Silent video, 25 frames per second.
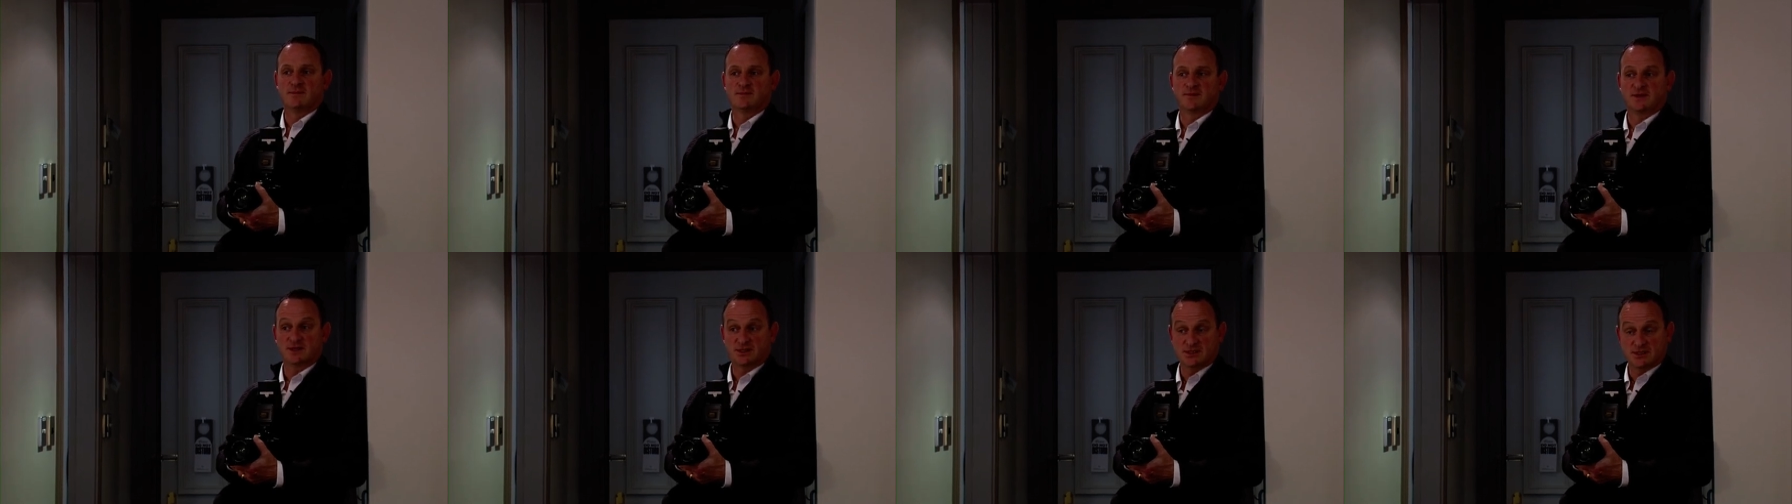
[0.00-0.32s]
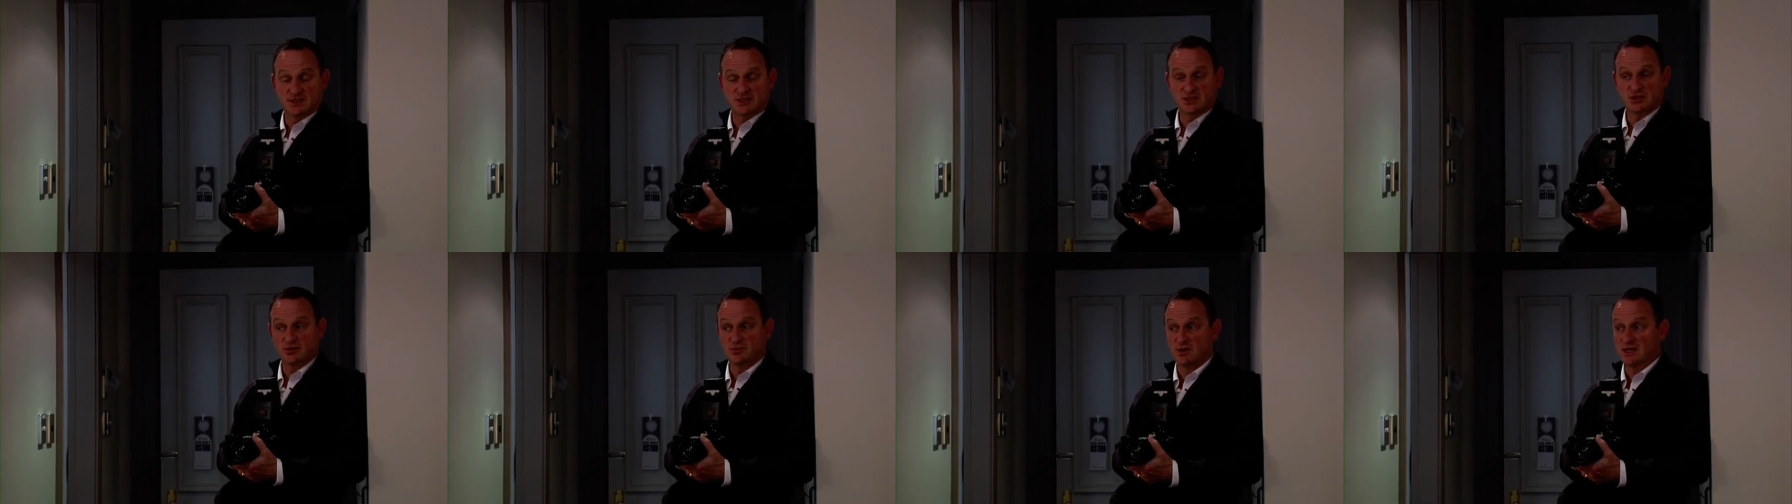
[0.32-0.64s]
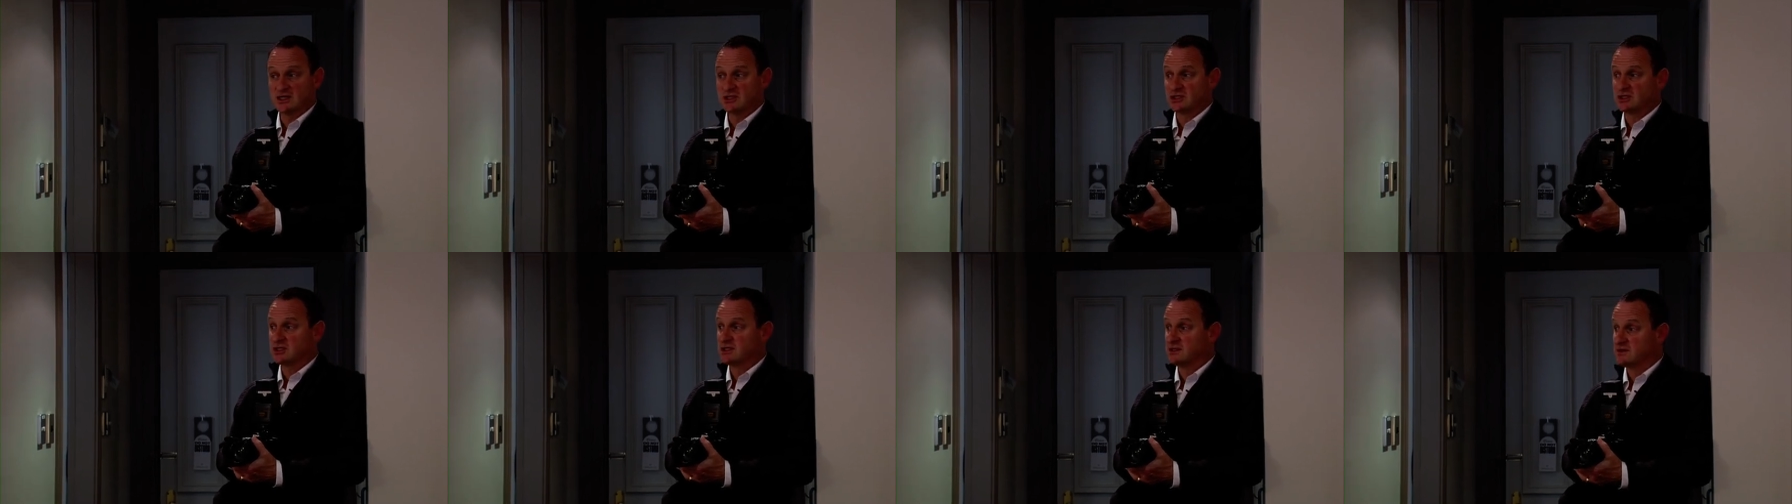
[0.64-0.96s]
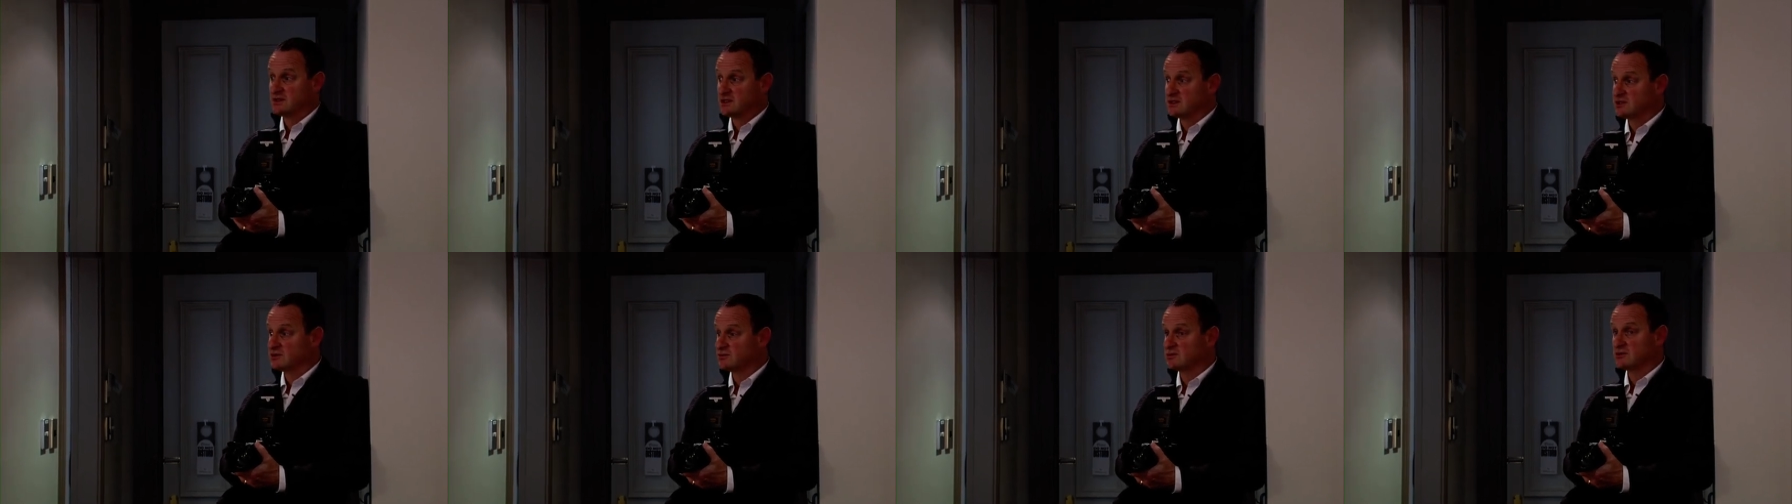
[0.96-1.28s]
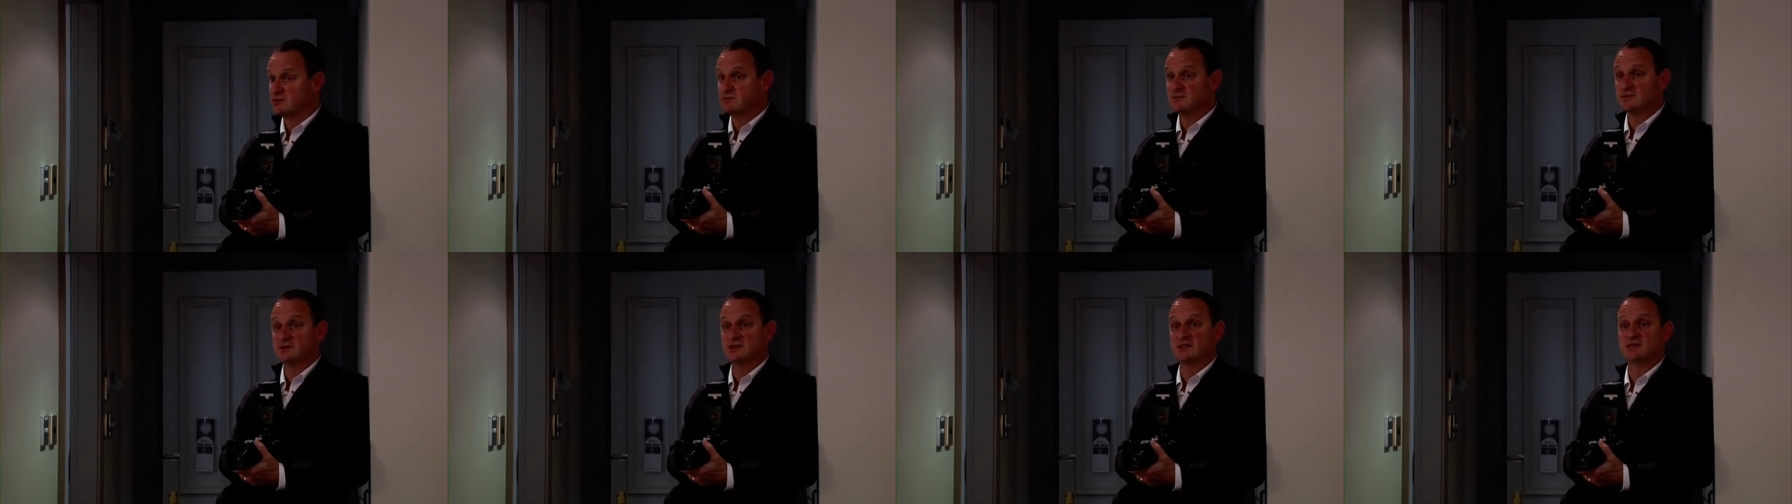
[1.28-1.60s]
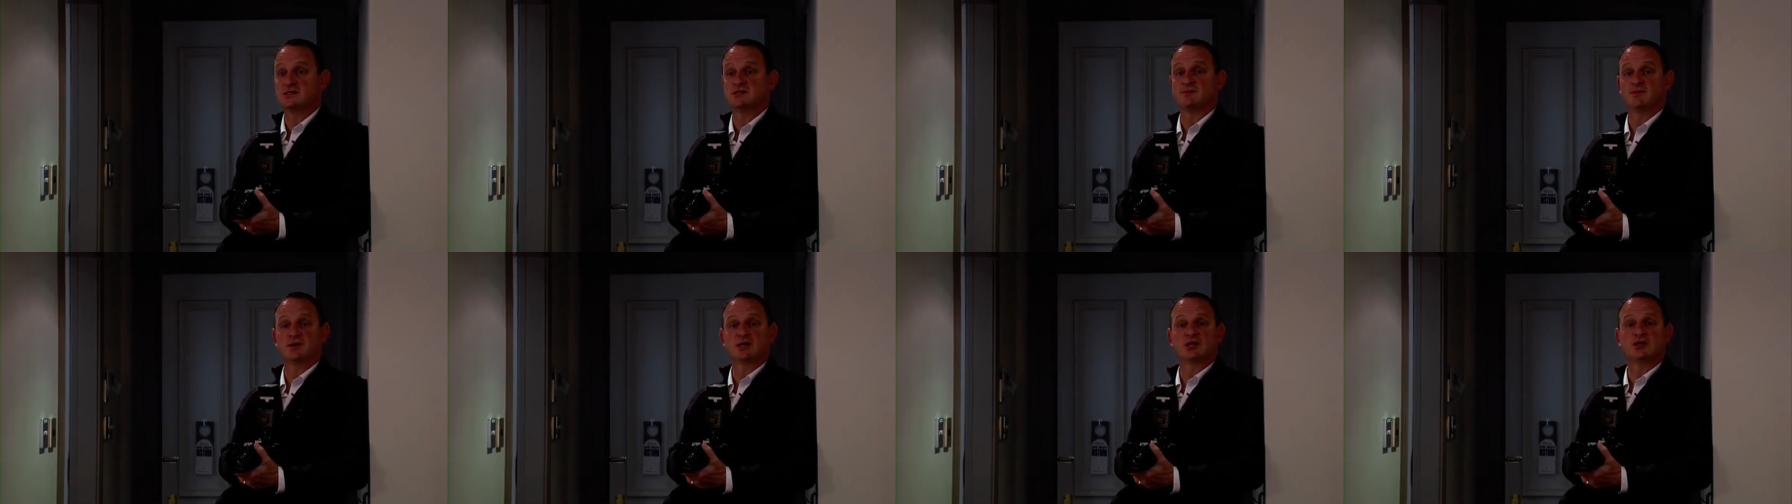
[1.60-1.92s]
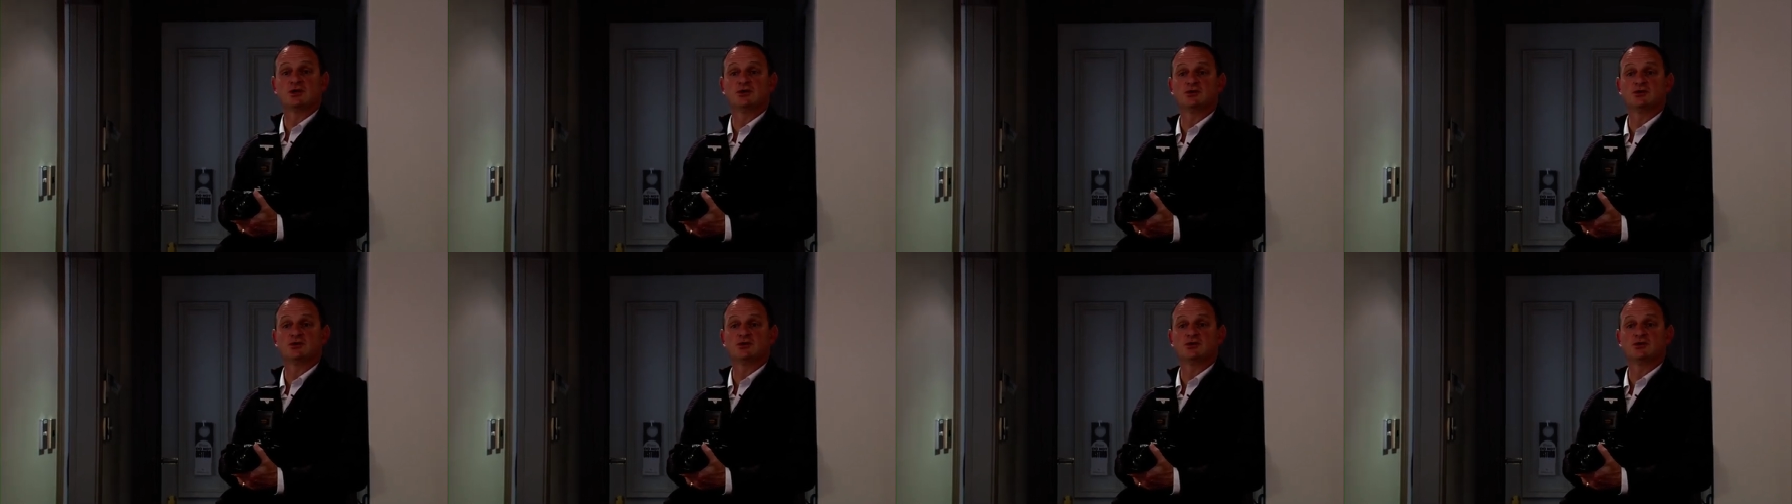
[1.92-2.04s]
This situation in this room, there's a big,